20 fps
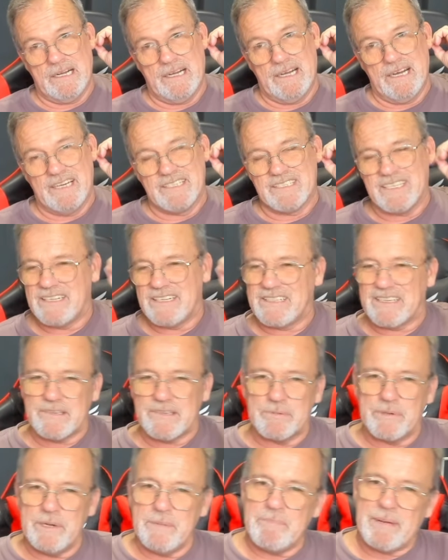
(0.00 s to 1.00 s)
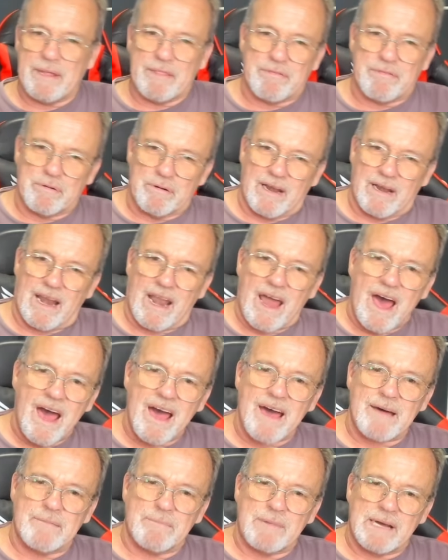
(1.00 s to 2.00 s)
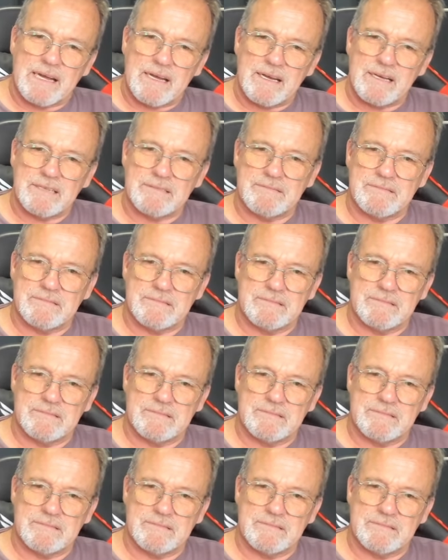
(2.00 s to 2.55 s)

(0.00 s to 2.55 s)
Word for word: See, we've been through a lot, man.